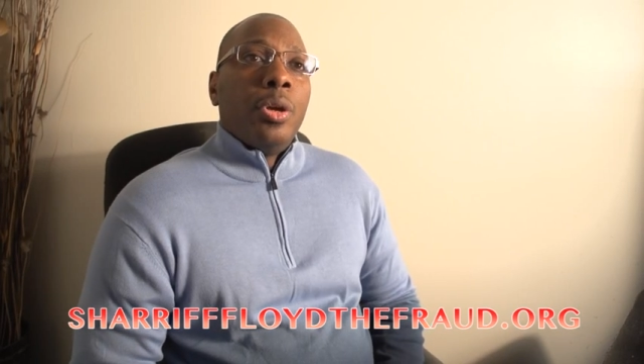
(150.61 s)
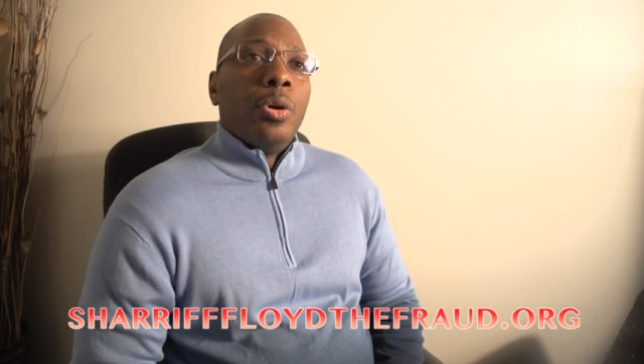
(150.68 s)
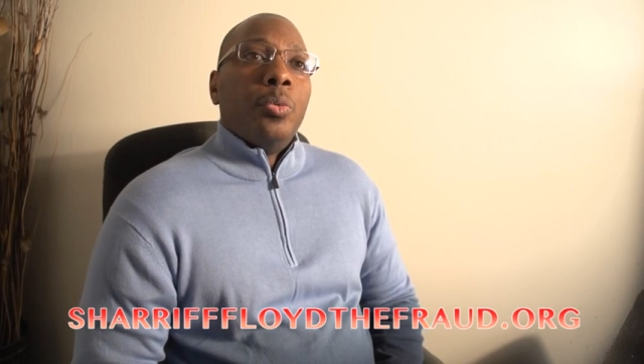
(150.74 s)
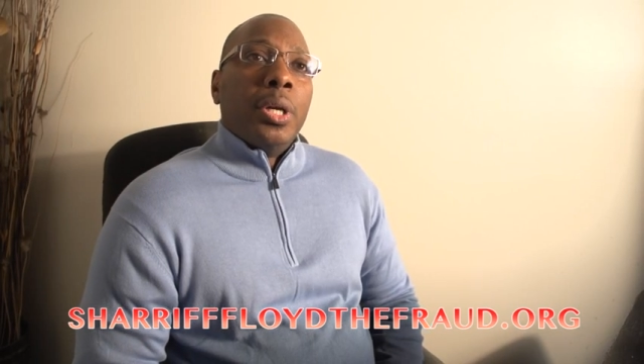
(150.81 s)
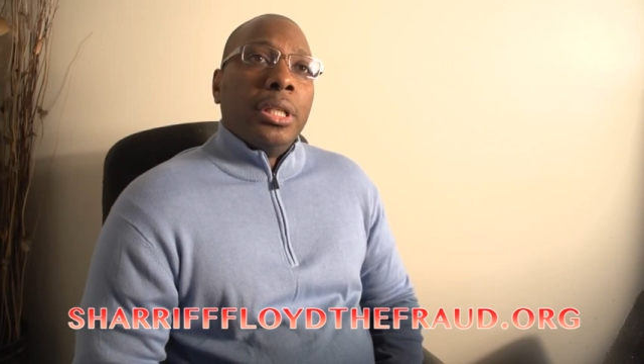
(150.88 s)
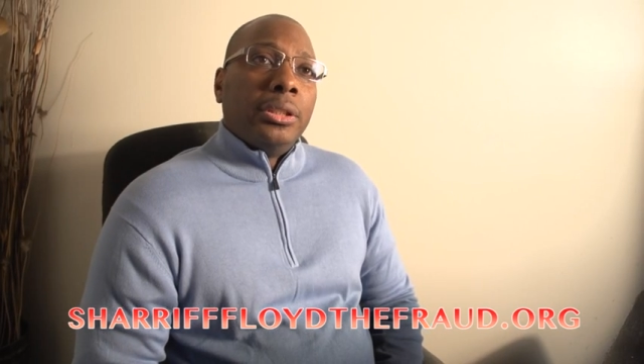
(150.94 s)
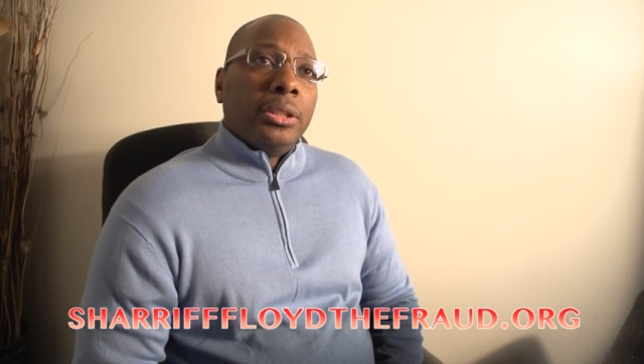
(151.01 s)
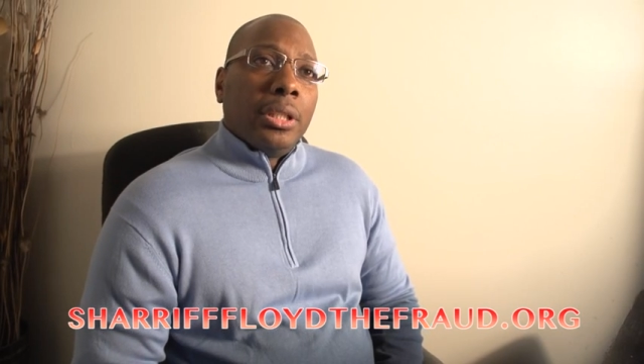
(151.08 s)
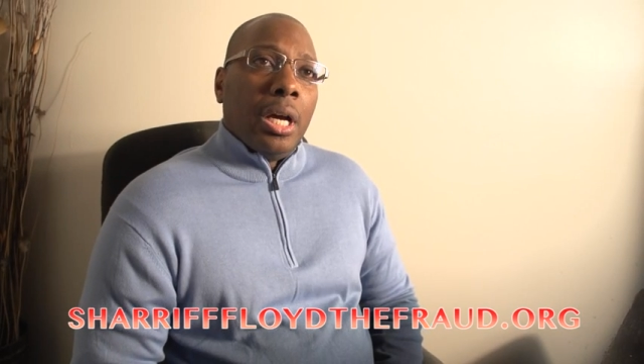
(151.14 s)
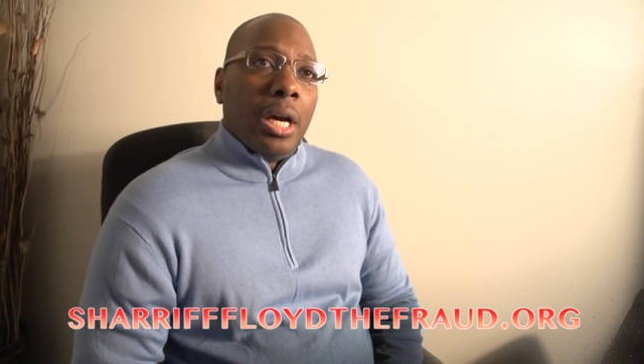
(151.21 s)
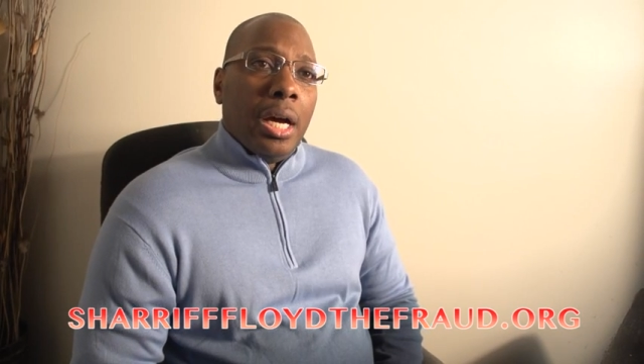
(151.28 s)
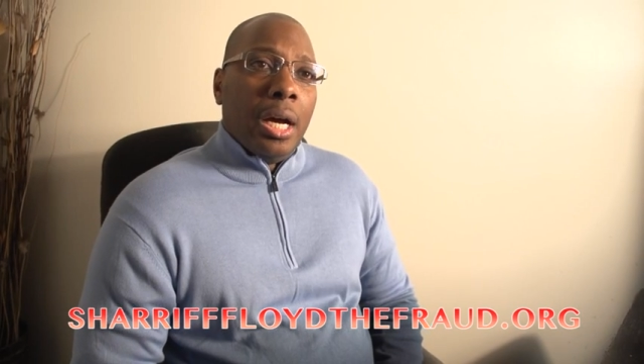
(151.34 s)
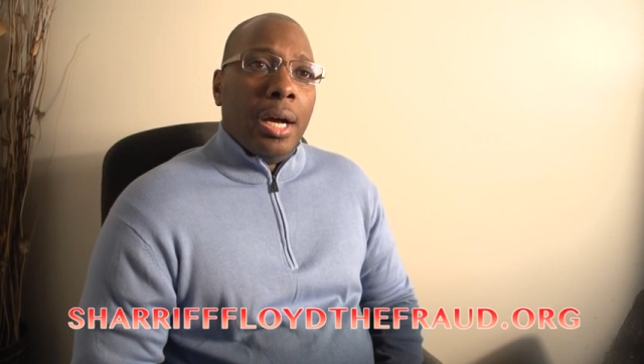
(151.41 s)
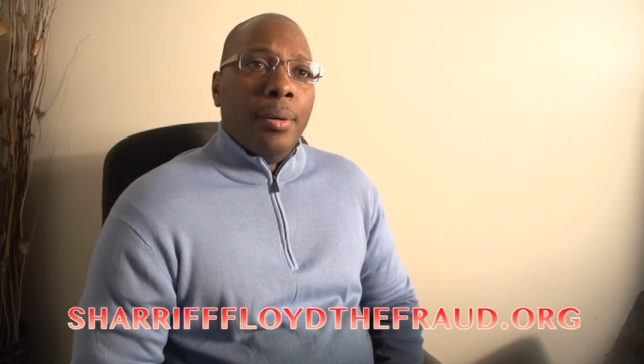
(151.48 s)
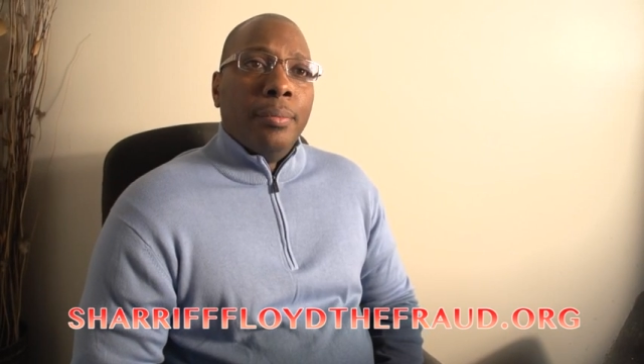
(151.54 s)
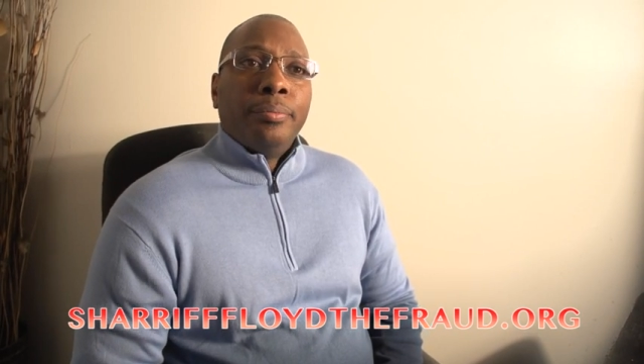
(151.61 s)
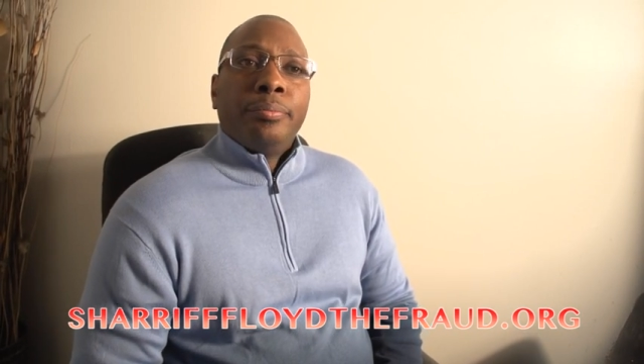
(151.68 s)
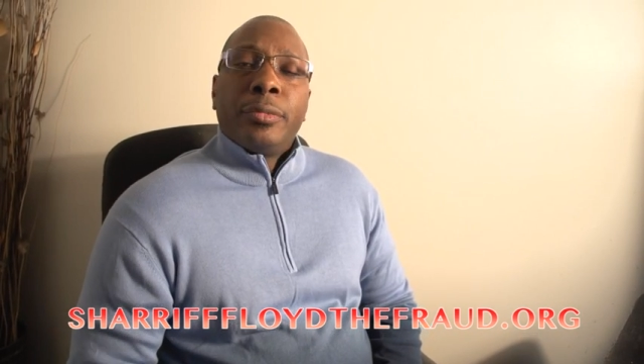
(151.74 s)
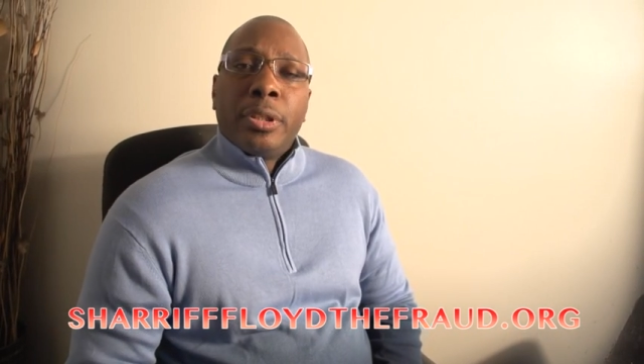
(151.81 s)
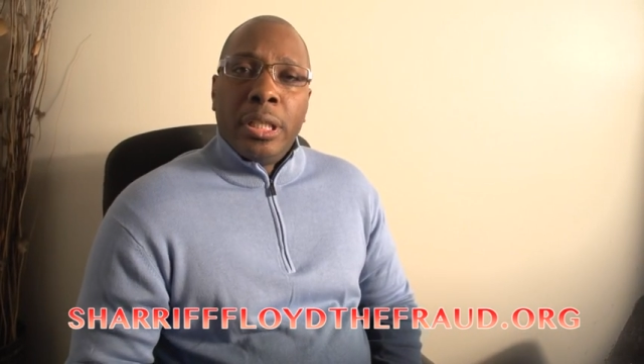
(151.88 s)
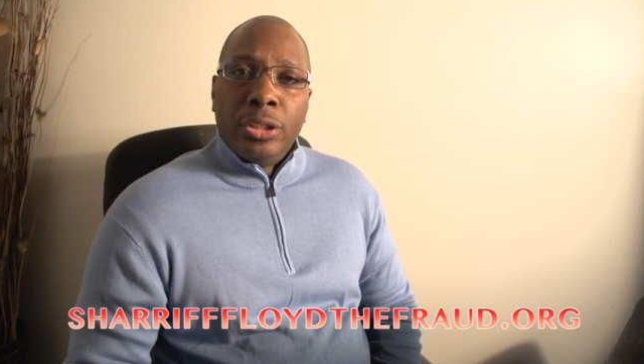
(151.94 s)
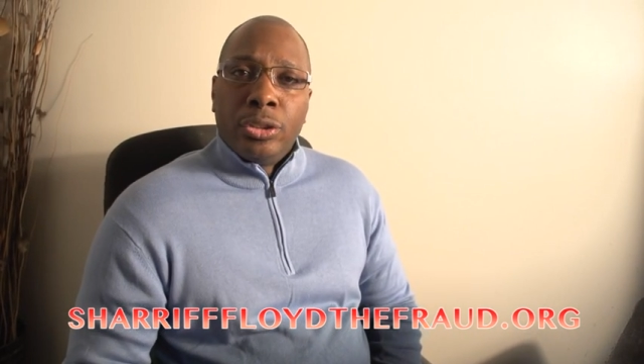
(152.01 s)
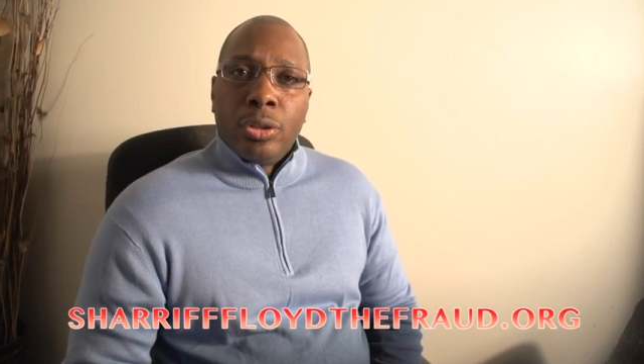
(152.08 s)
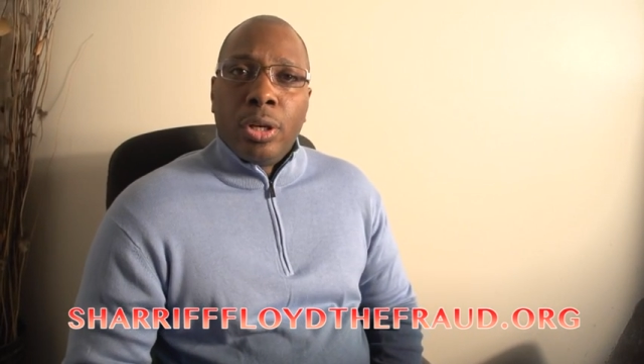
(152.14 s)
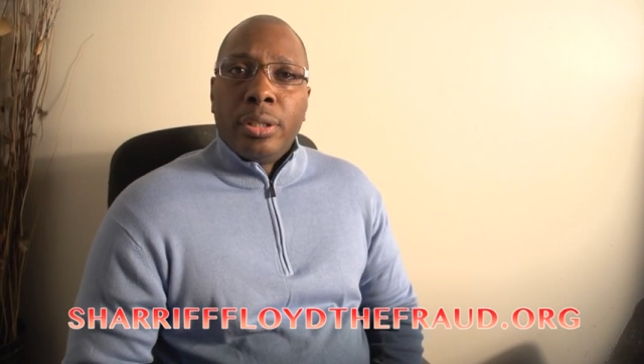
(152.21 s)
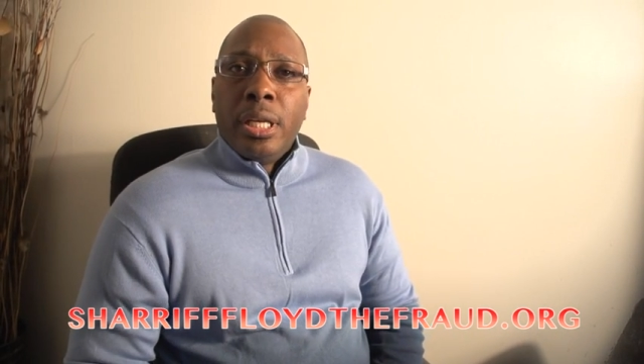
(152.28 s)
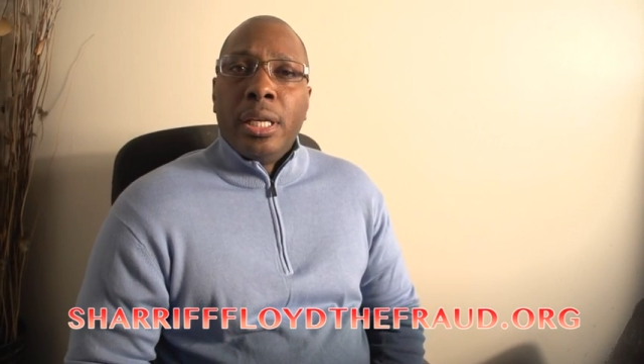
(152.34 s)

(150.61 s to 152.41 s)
which um, he started